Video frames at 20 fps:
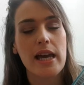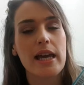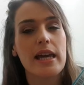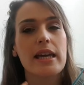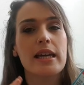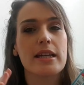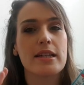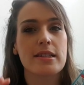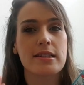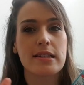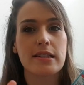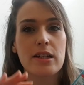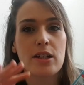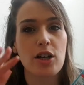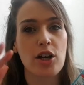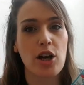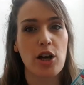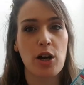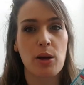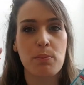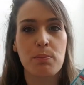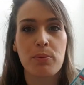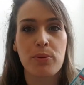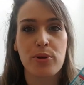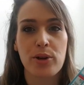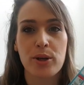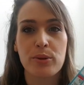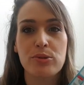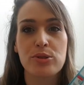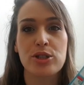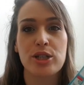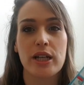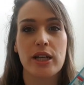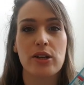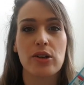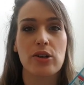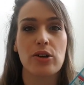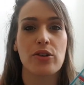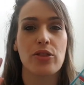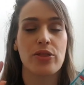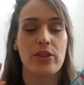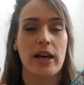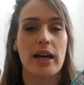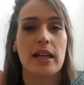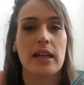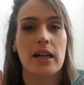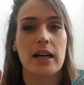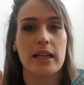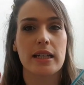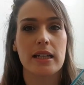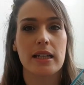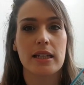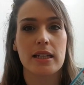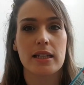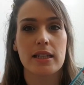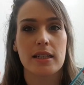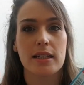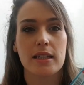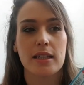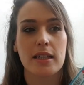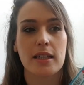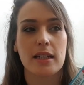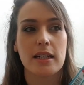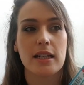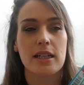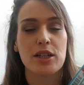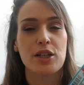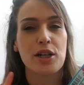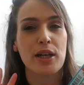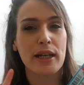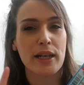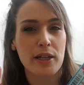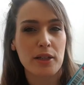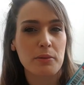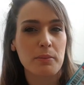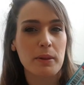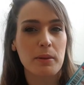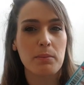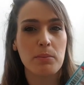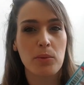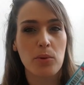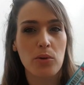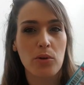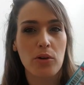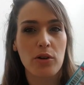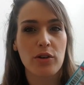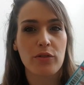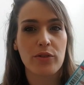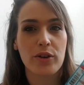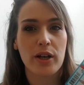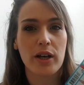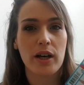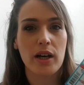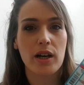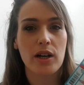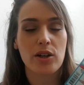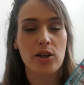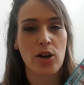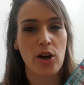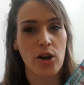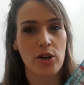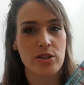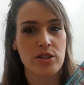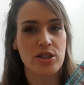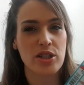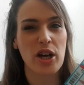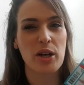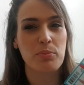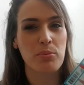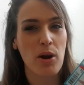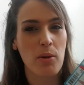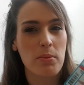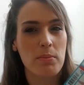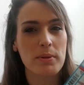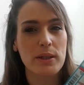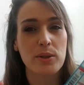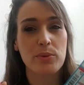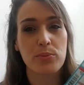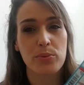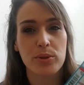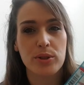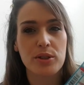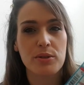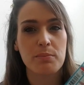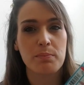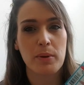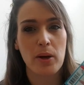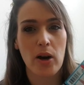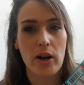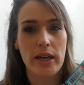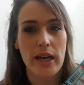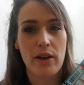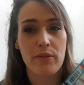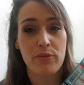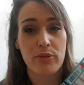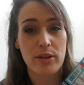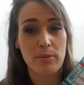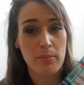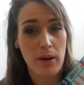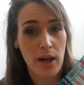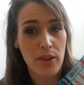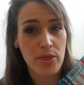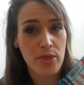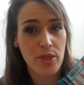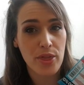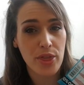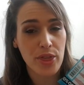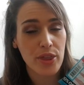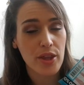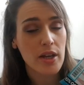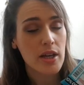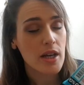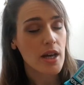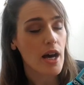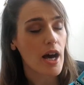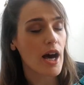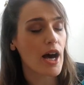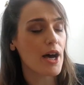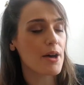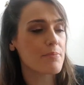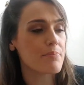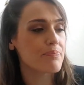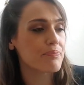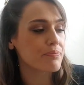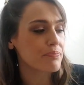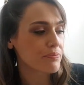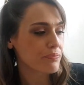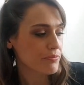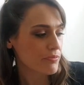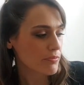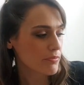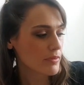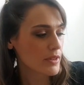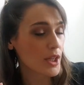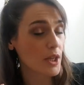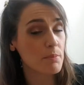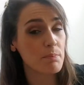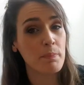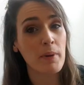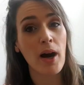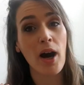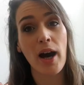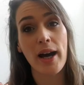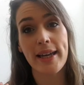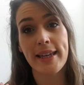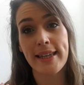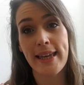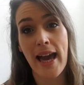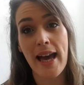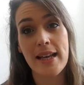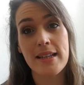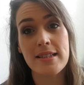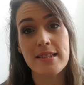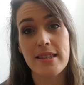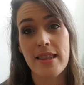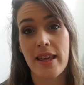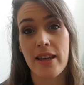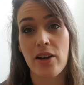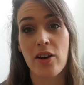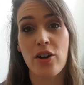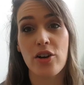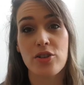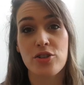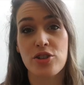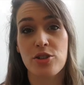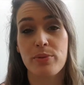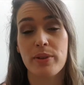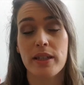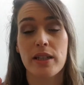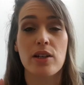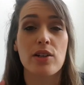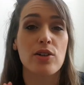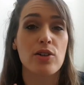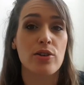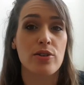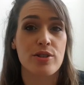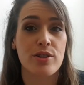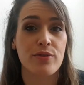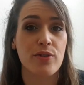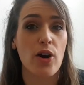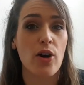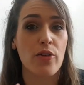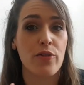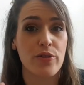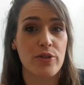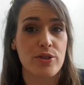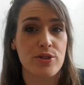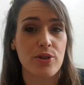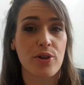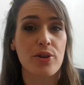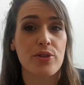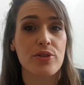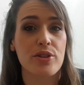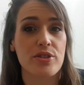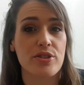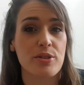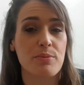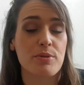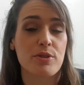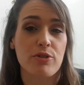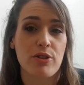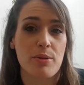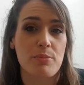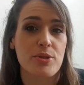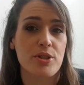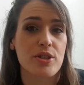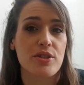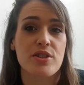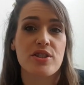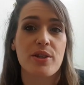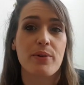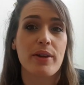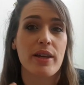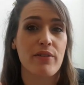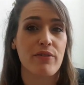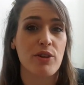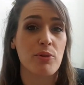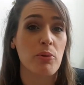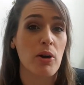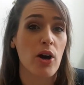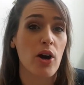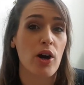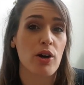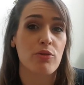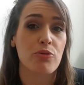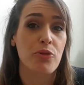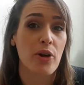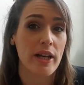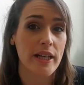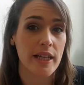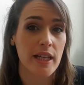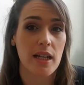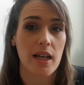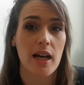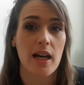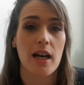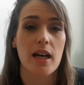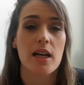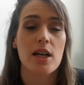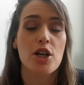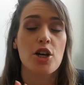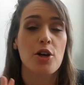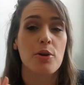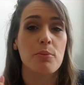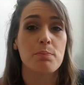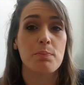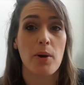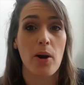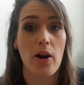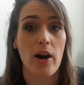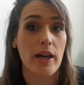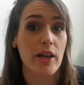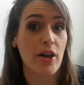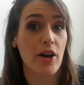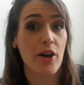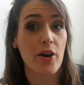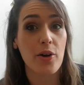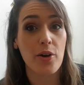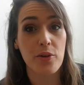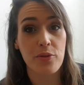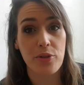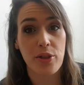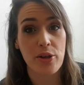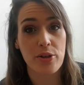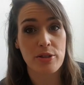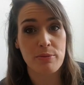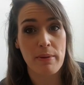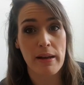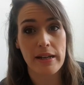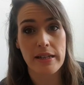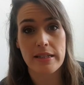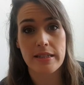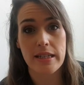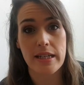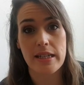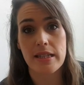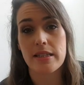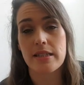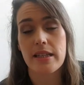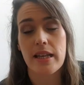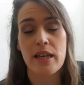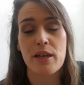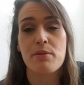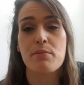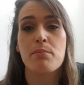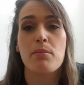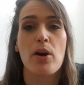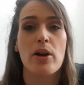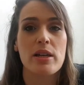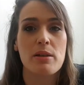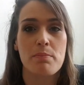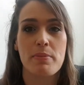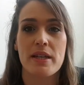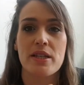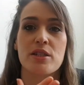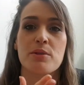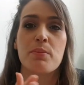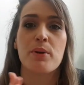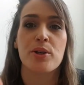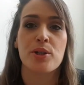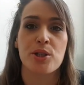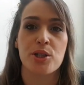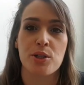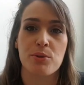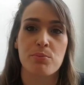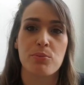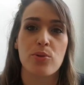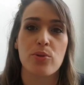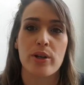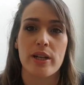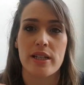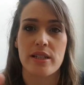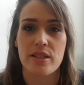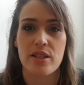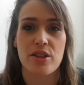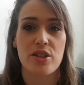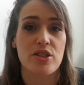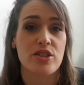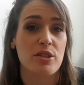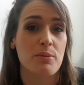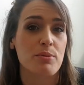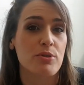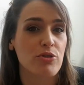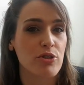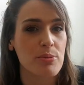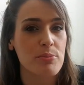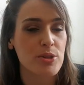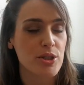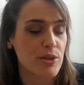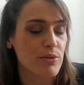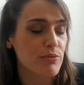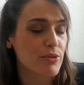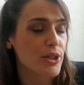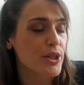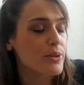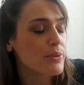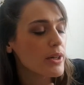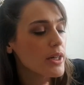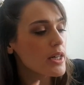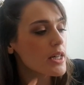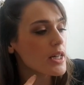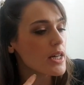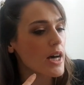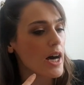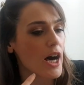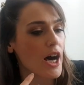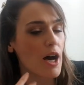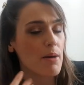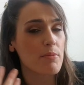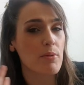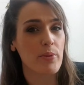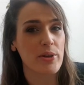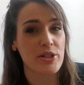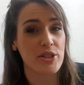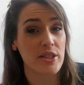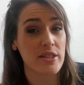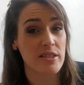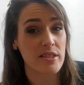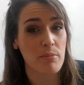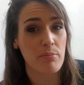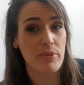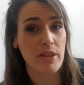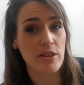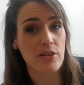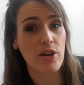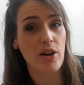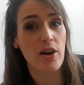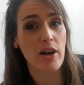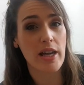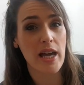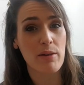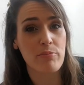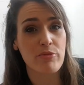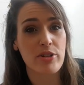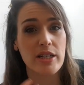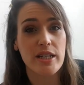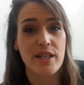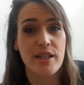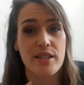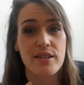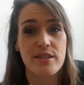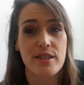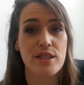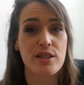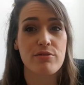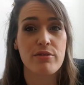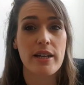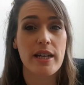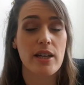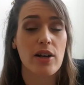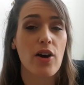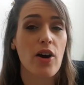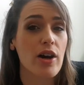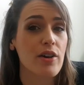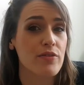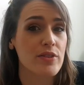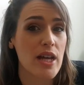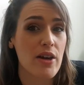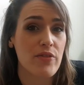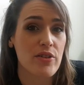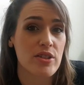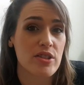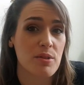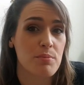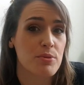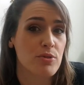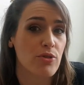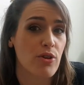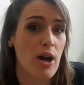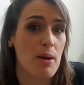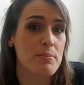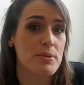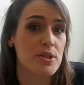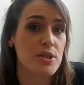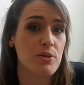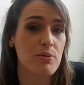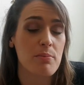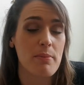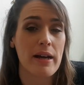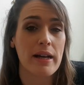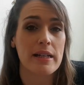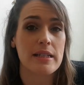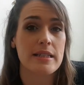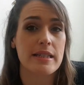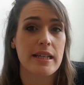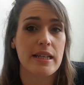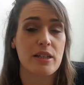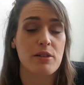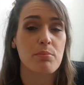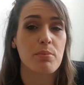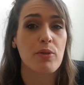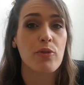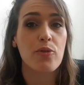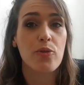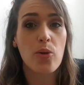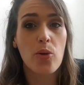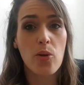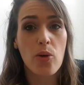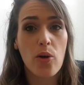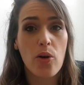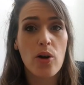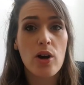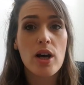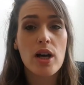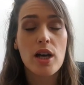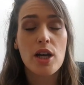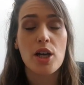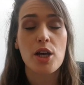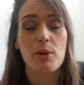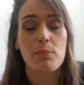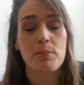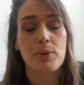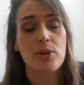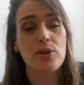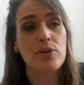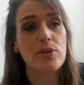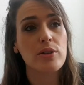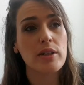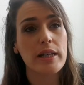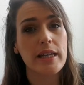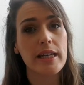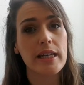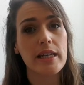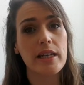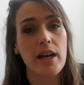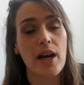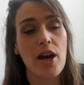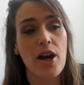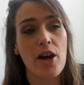is approaching on that like little bit more of a cost that I probably wouldn't buy every month. But I guess they are doing lots of offers on the subscription. So if you are a regular buyer of those magazines, it might be to push you more into the subscription route, which is something that I am really considering. I've never subscribed to a magazine before, purely